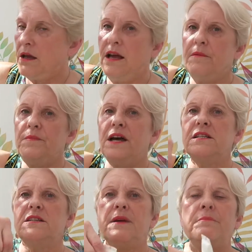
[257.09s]

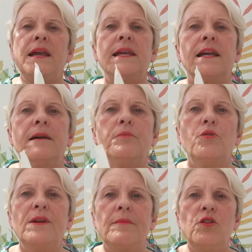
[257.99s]
under my makeup,
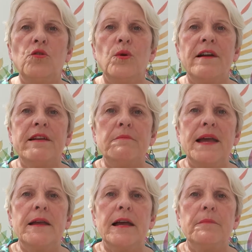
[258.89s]
or when I'm not wearing
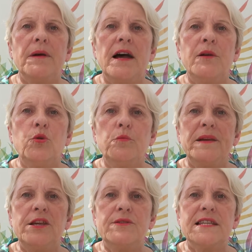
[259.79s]
makeup, I will
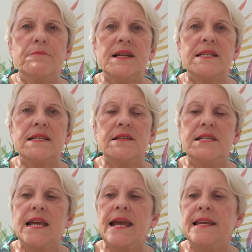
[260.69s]
be using my
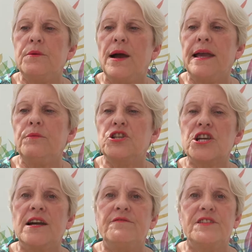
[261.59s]
Sunday anyway,
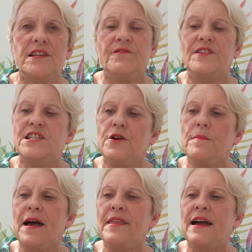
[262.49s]
which I've done a video
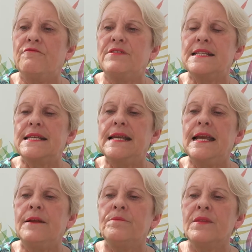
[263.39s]
about that
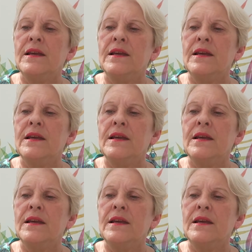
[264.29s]
recently.